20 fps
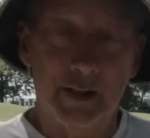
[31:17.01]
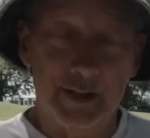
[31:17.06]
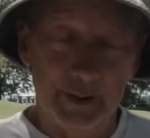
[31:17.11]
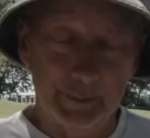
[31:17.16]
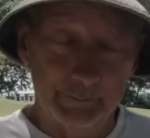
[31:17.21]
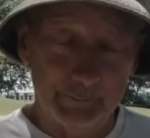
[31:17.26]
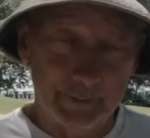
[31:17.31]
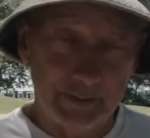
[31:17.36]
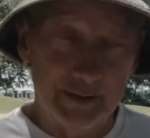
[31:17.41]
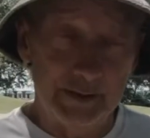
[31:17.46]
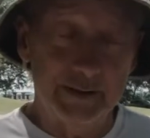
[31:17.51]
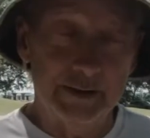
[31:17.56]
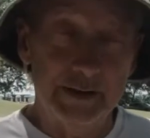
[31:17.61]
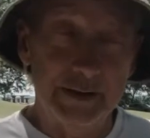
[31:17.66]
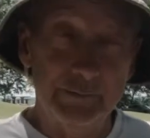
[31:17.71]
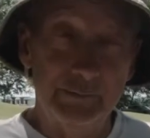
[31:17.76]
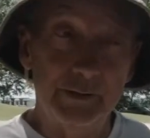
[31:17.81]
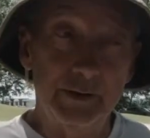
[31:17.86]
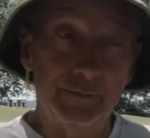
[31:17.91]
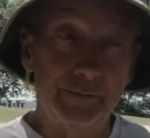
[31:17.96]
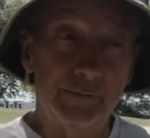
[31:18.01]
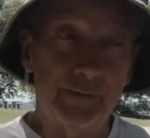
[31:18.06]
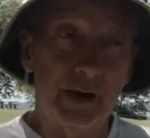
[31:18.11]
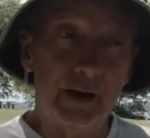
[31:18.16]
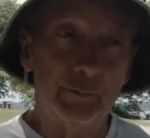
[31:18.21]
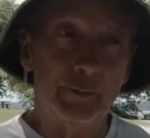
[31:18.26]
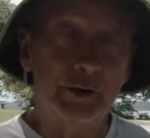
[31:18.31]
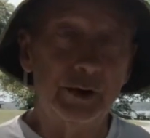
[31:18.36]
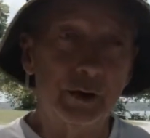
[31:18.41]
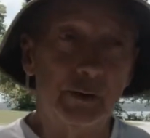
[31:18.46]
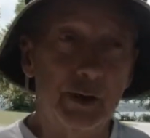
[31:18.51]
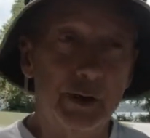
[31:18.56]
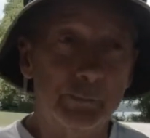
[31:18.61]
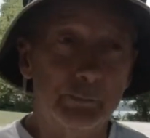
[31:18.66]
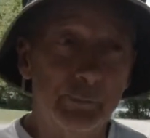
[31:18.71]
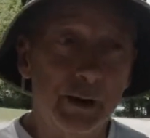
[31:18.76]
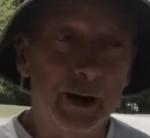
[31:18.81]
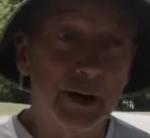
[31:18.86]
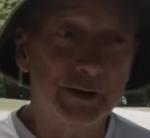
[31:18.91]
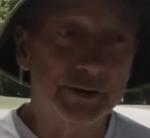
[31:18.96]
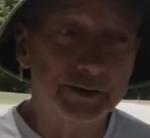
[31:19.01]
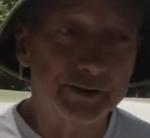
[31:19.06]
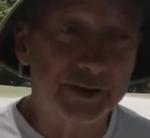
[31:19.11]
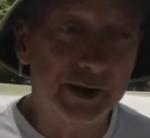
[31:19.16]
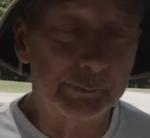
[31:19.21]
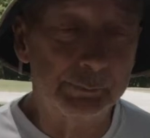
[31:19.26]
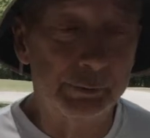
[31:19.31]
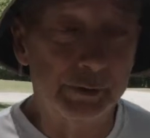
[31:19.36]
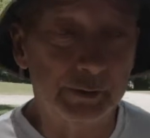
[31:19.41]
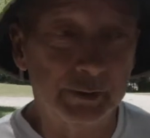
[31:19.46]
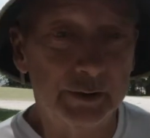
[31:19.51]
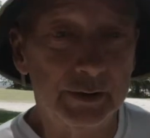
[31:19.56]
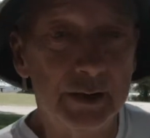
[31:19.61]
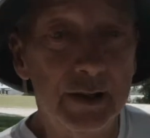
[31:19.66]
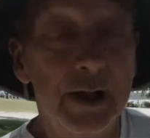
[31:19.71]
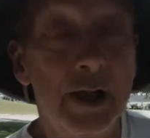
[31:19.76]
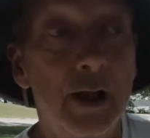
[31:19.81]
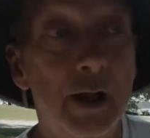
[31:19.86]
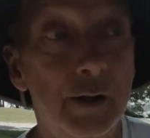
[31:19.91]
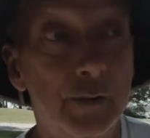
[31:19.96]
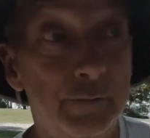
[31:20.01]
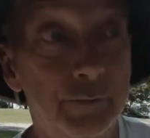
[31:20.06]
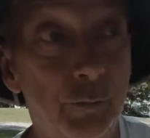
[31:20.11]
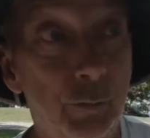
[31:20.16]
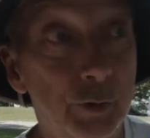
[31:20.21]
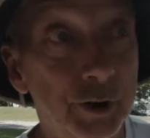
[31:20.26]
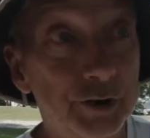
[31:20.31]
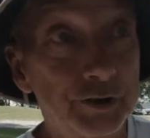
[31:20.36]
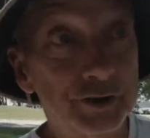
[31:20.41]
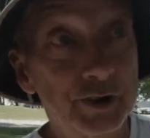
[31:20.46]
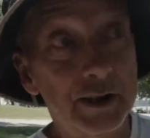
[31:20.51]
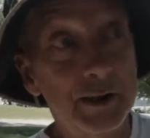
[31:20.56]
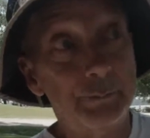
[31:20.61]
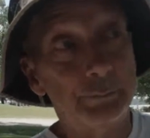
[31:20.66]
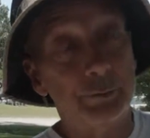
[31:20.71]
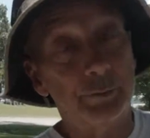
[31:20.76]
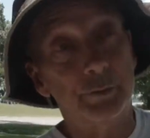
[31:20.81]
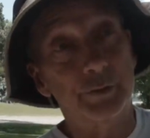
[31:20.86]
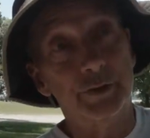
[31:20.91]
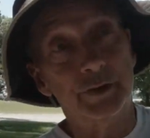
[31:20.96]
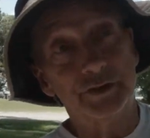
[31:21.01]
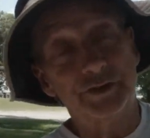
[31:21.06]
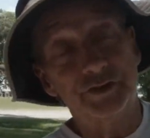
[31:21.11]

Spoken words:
Yep. And even if I would go out and buy it separately, for example, the